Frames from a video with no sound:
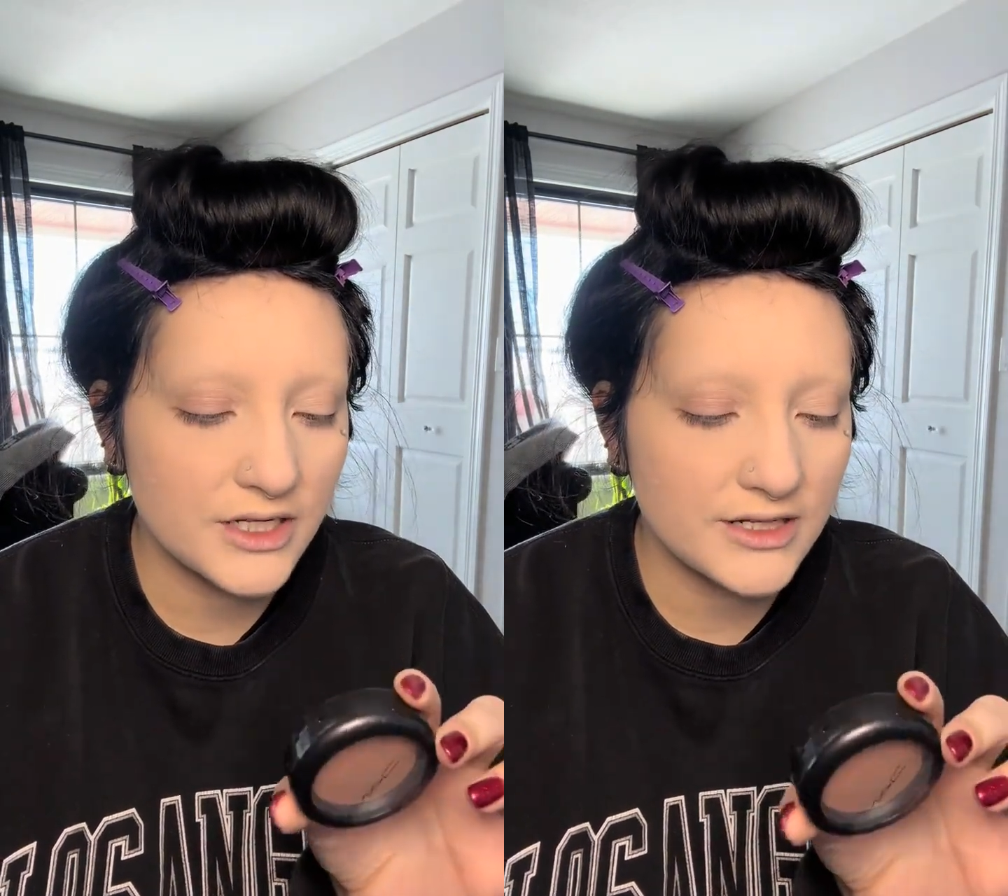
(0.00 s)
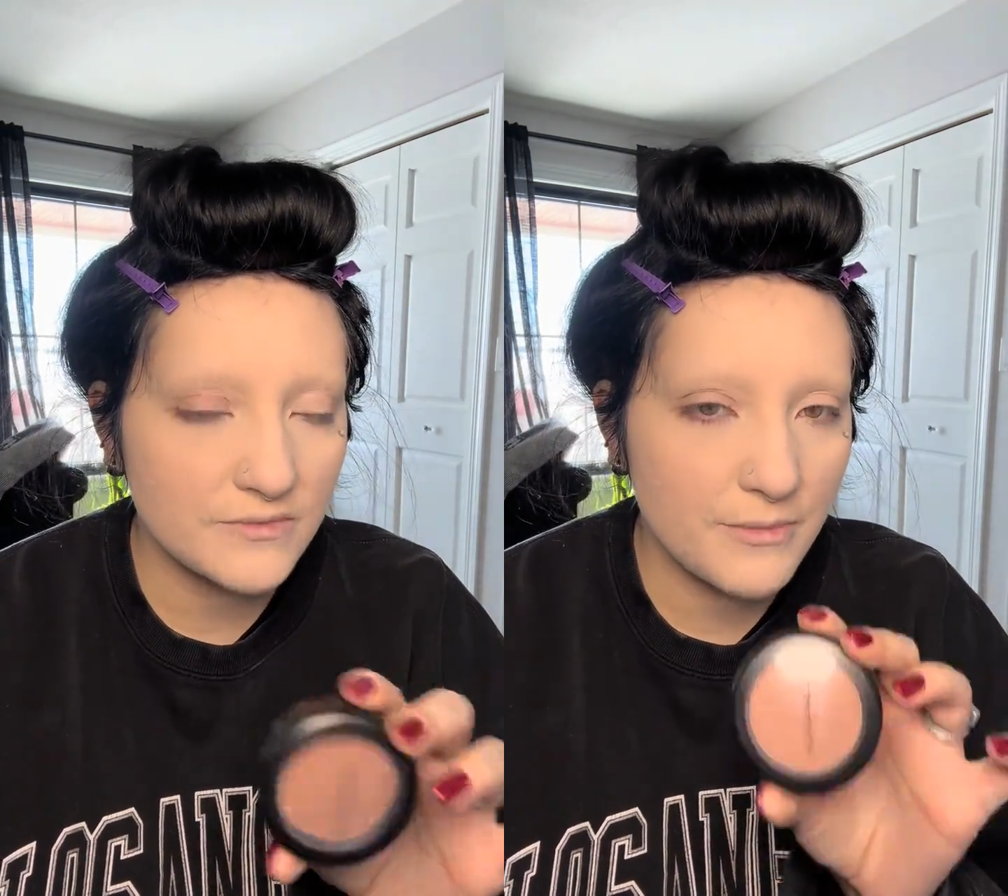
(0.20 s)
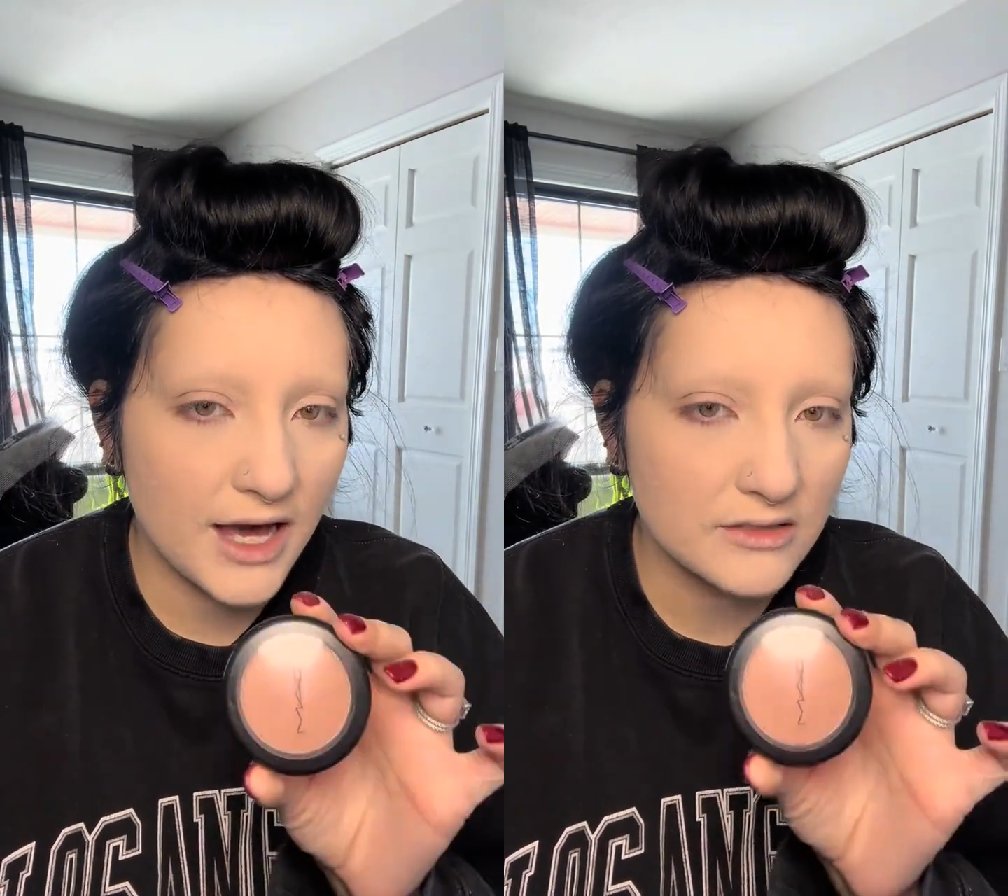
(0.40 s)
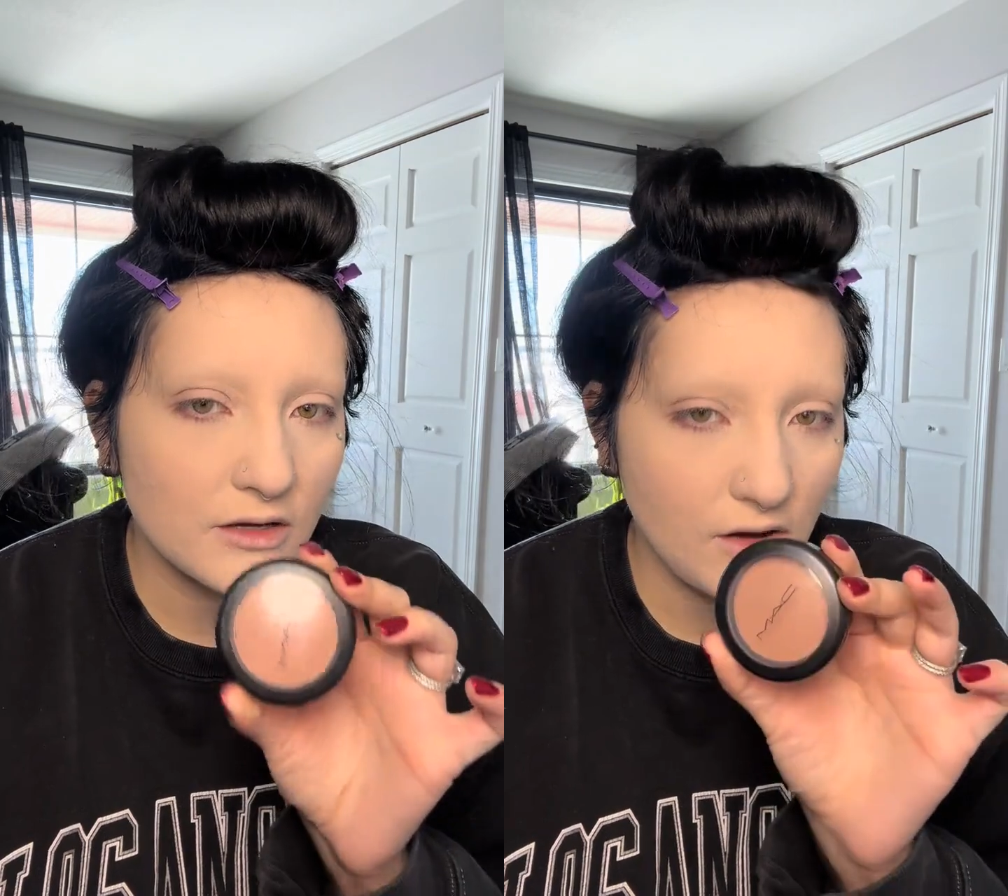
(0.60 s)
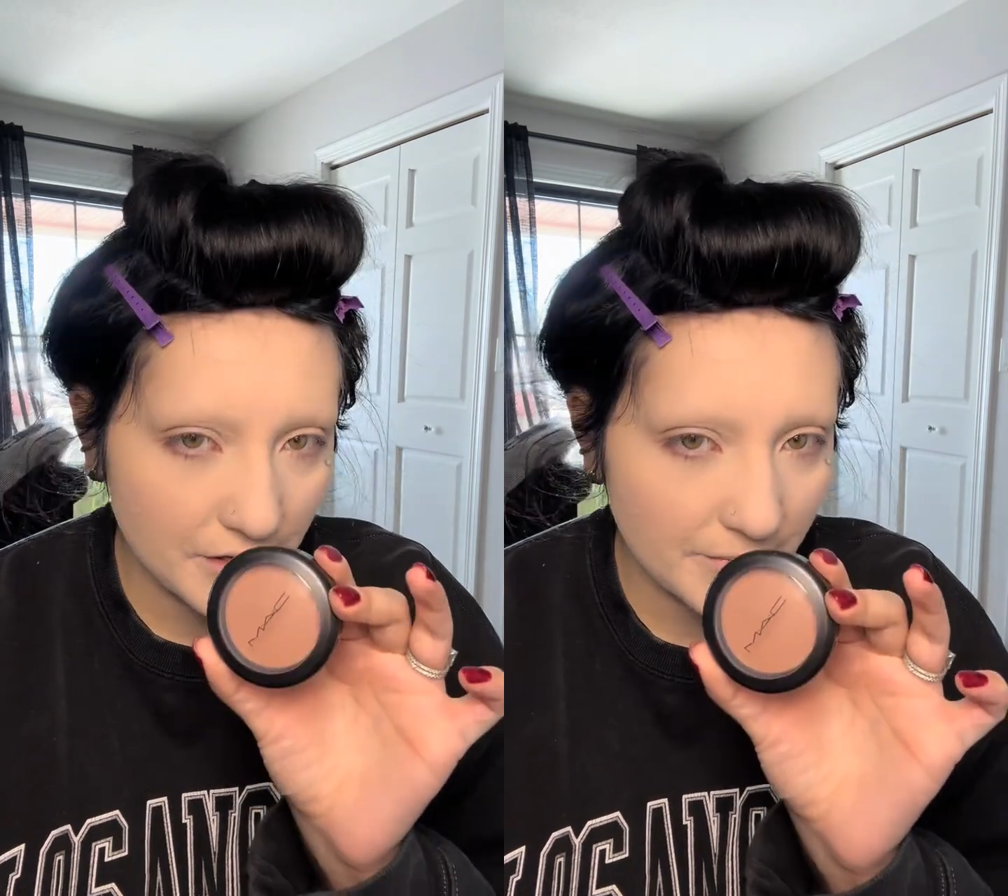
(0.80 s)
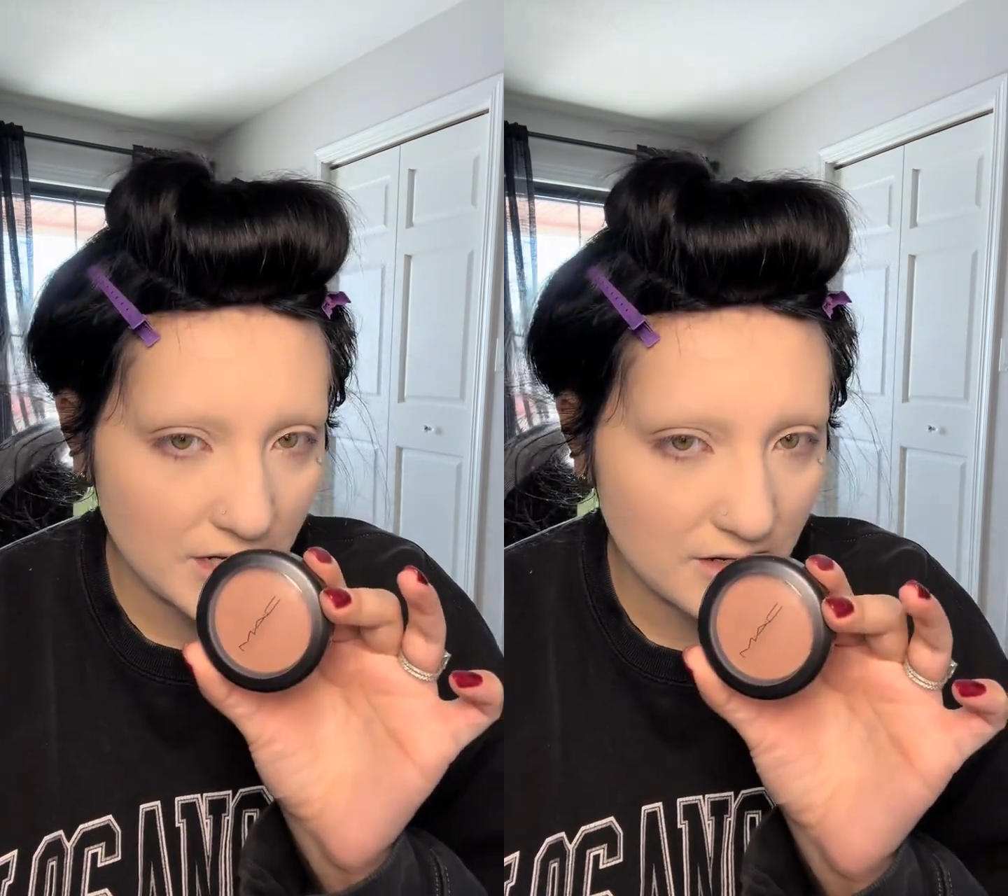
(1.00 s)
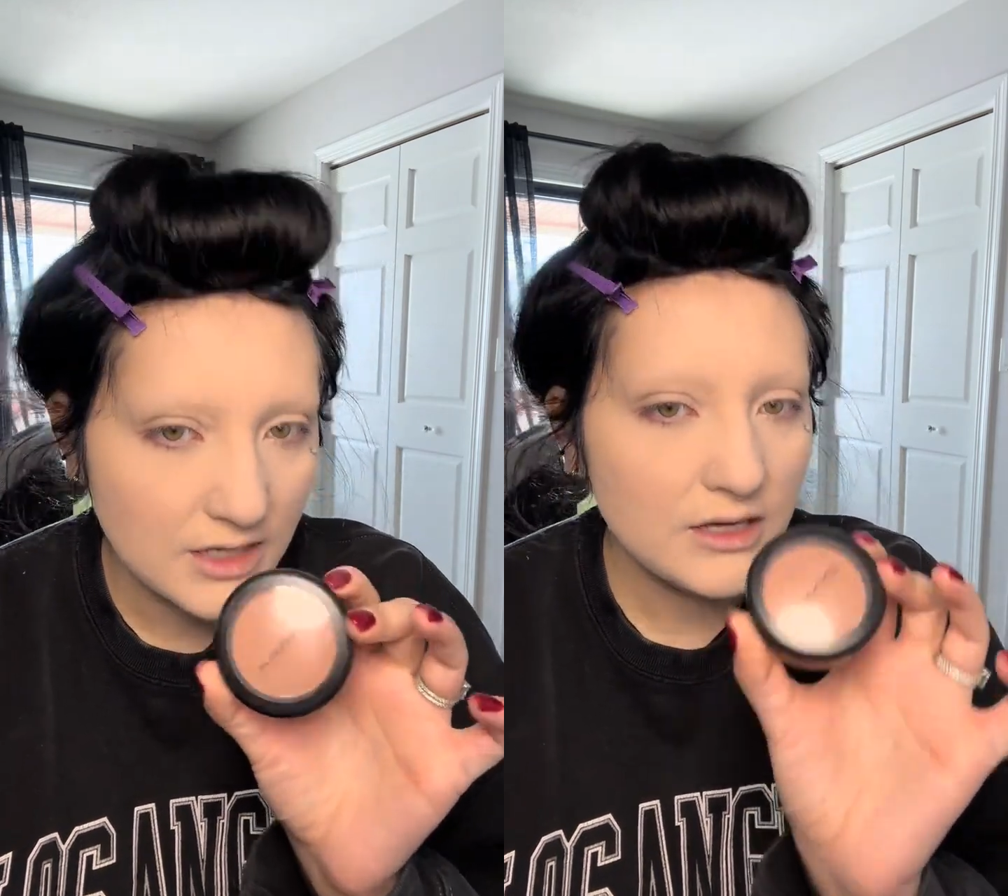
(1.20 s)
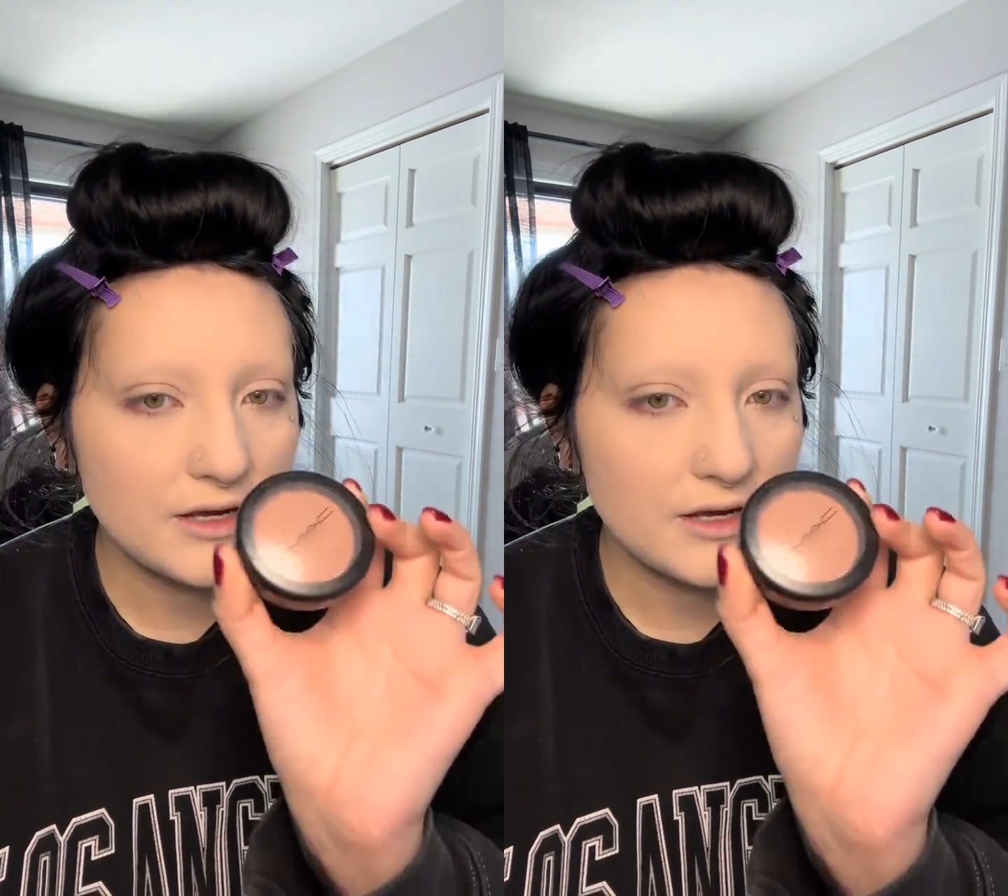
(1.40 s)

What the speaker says: and it's MAC's Harmony.